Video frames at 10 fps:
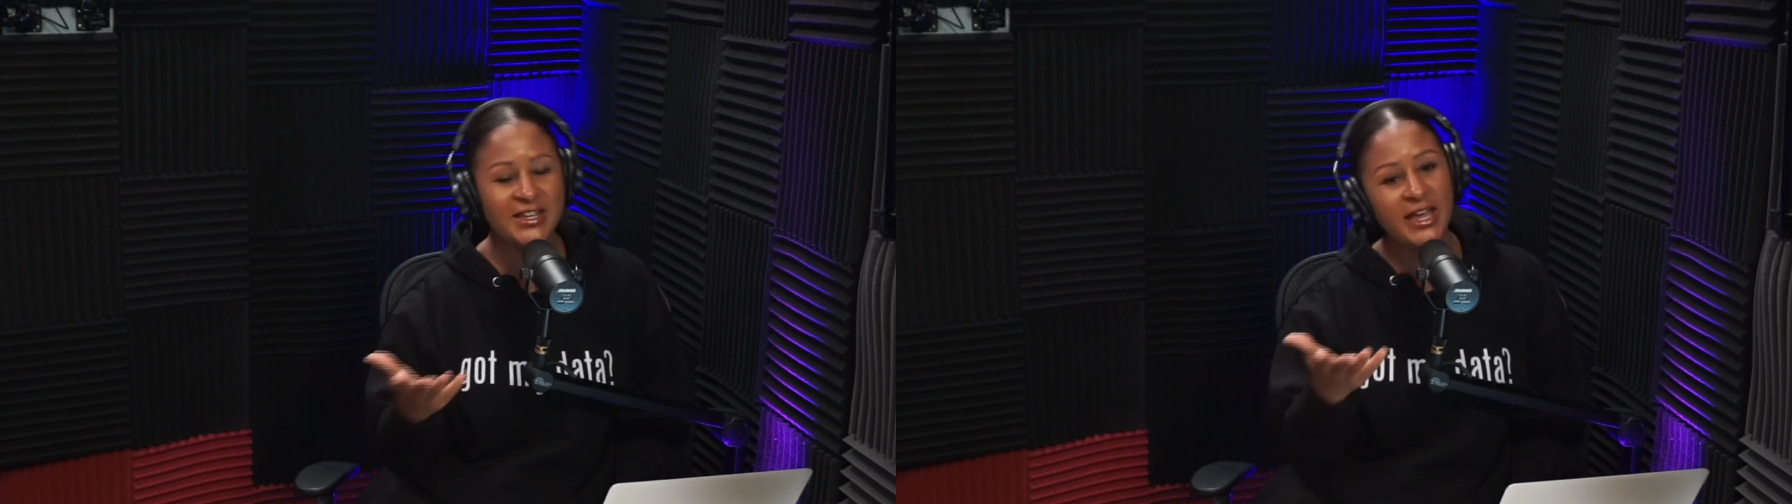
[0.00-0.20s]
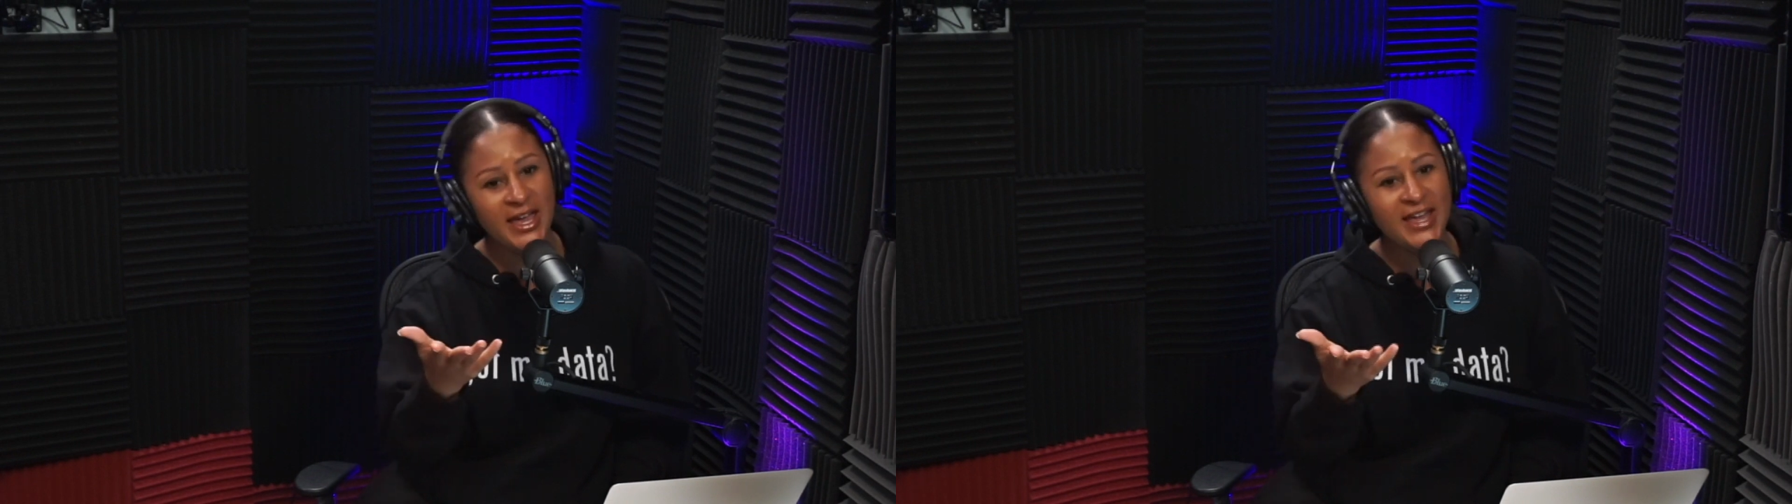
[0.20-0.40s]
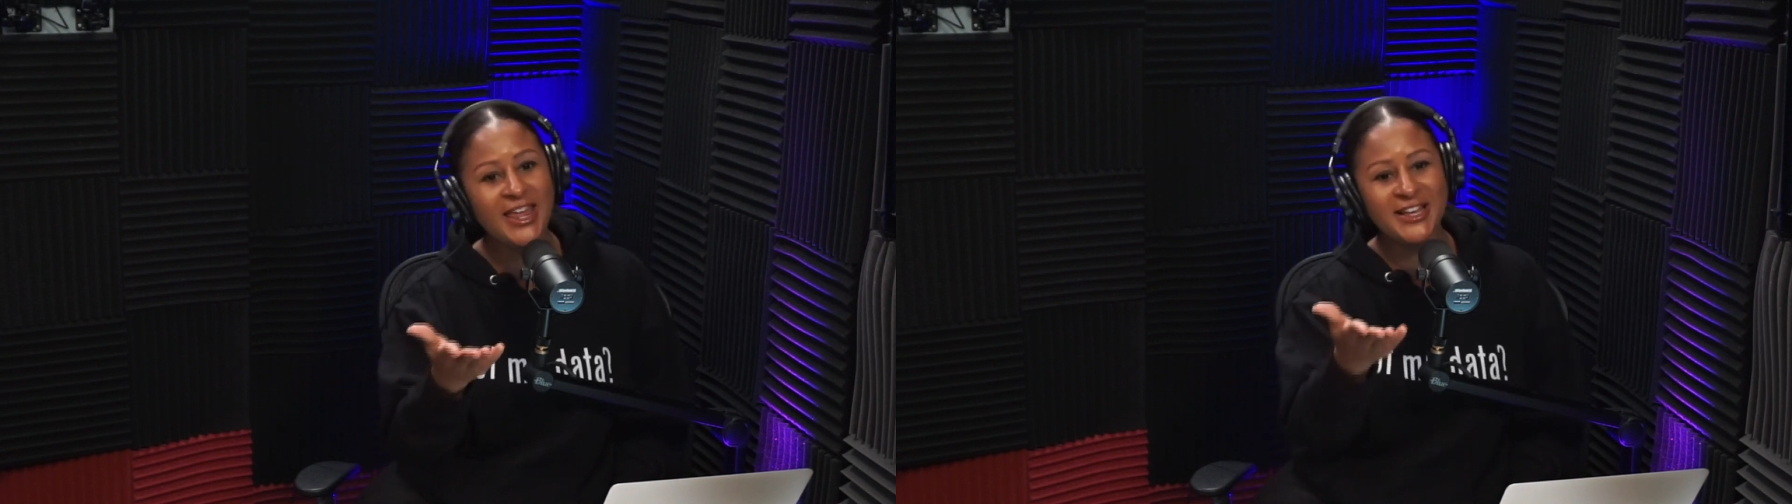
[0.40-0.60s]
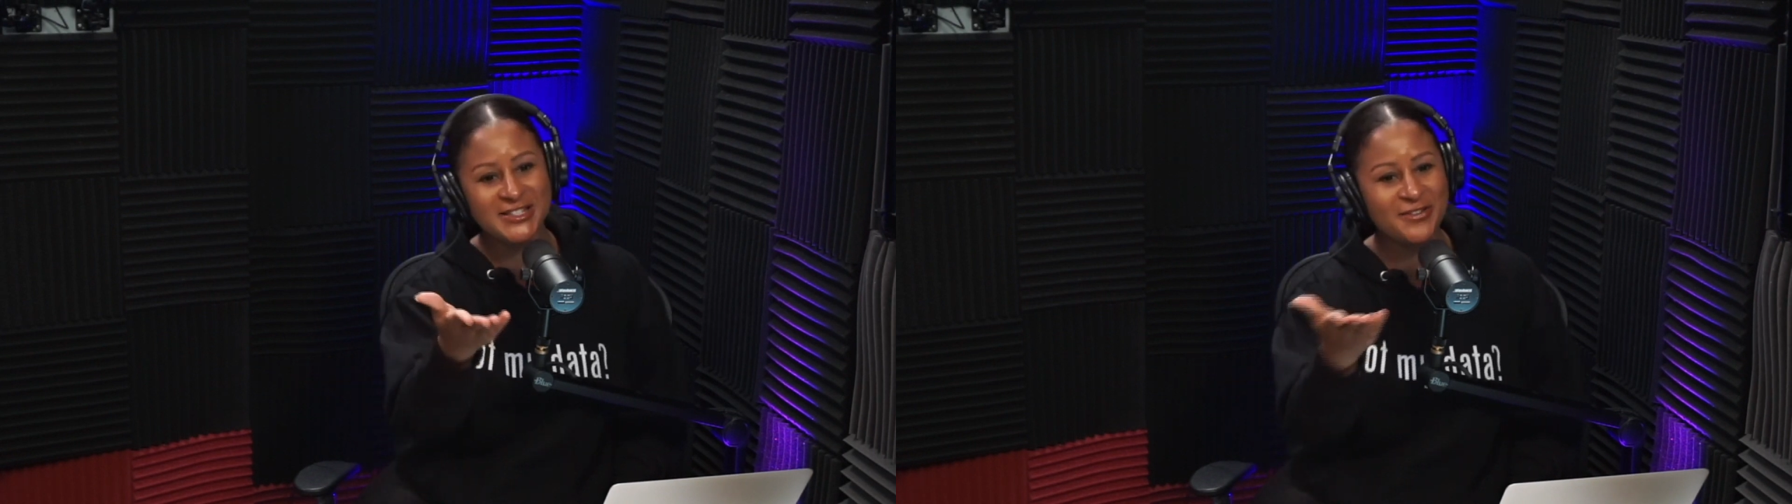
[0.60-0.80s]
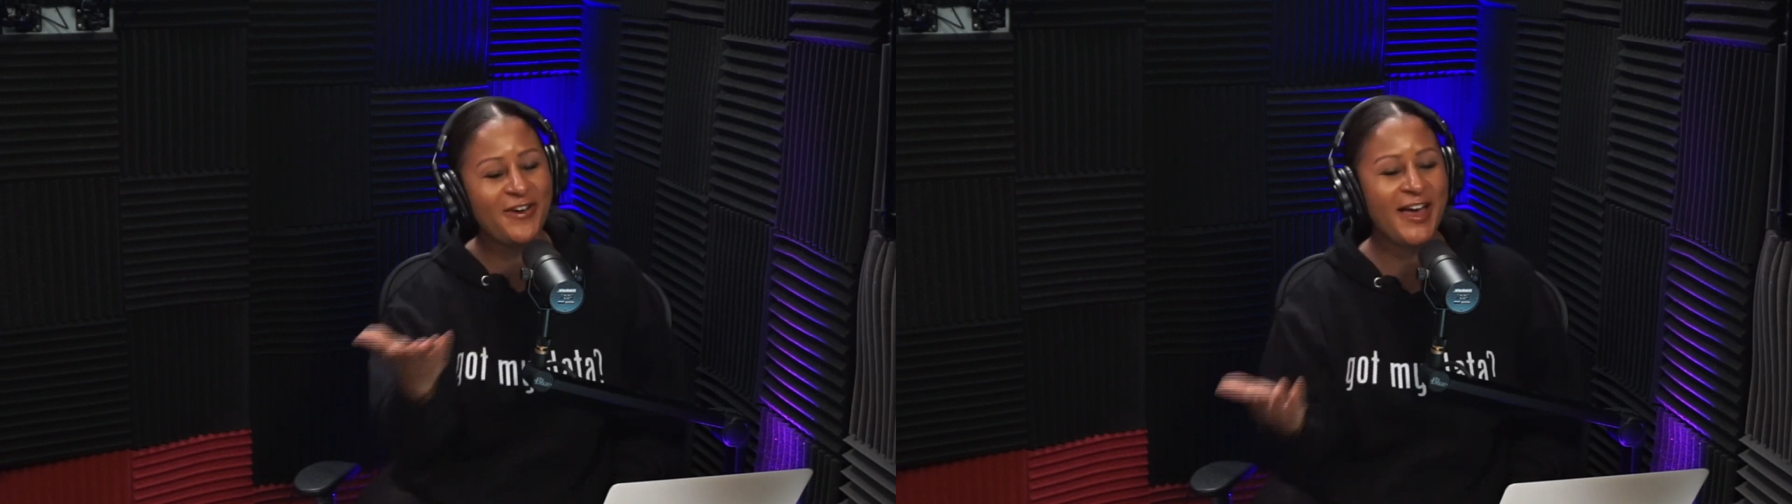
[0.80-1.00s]
Yeah, like it's
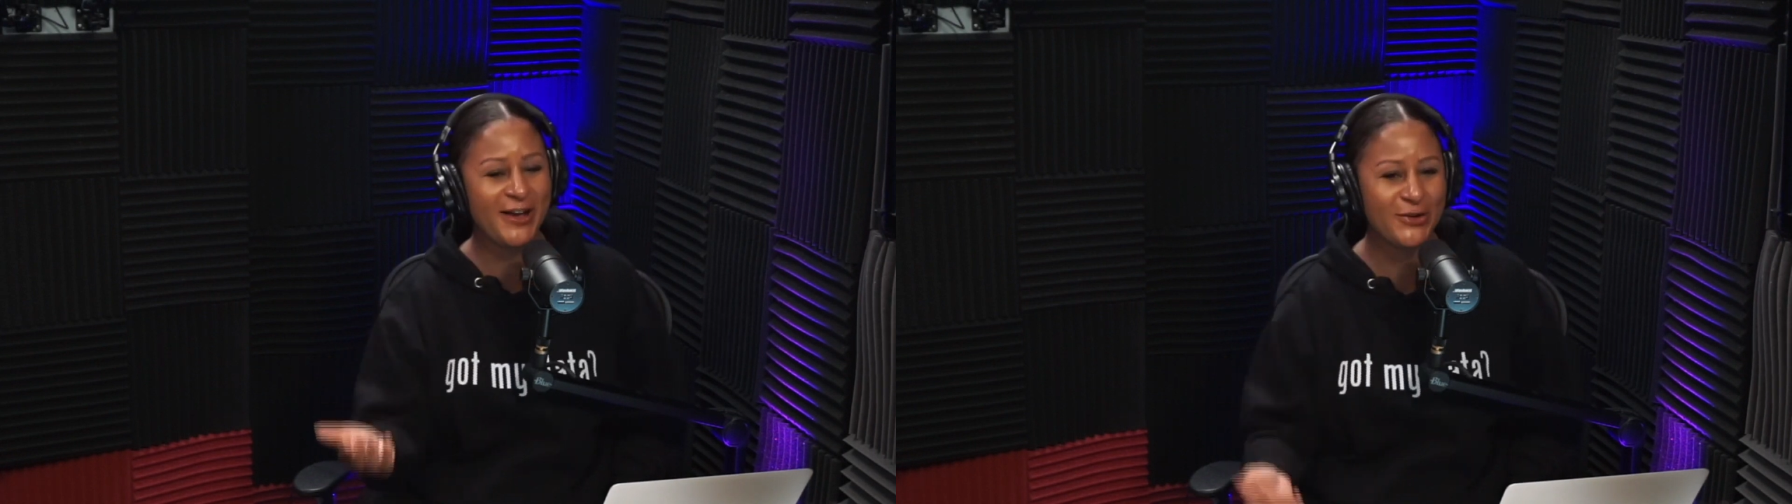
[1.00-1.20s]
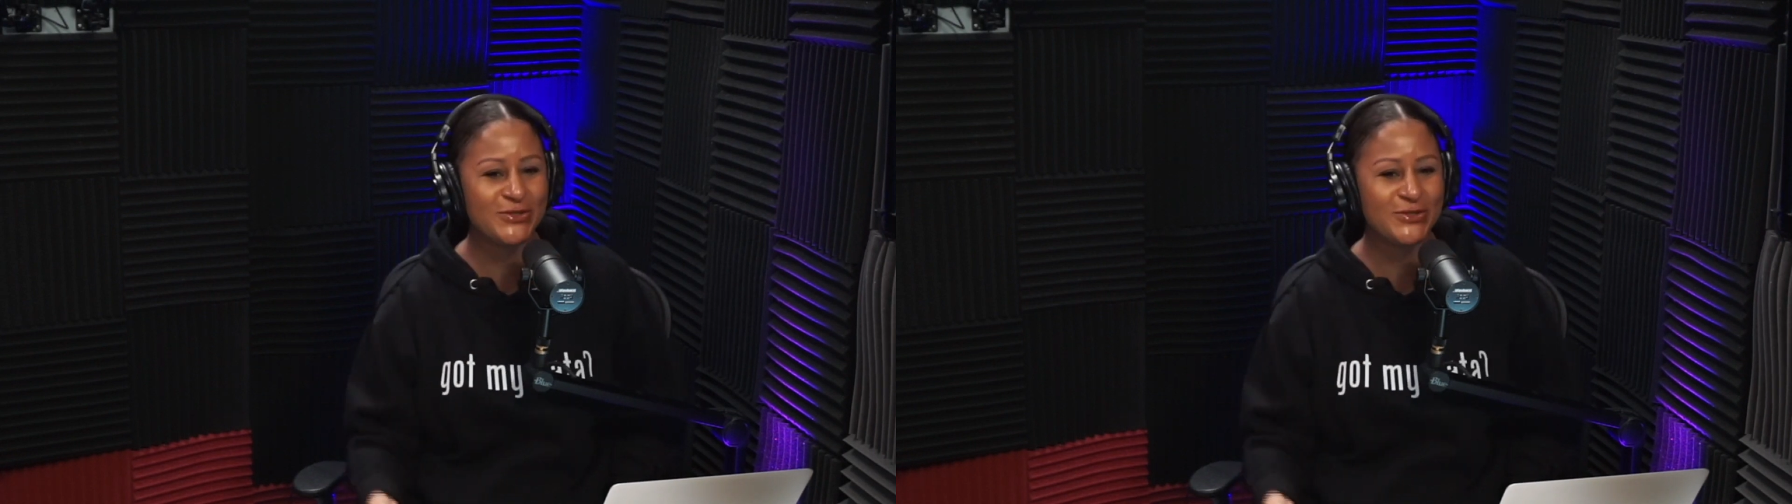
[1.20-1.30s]
a FICO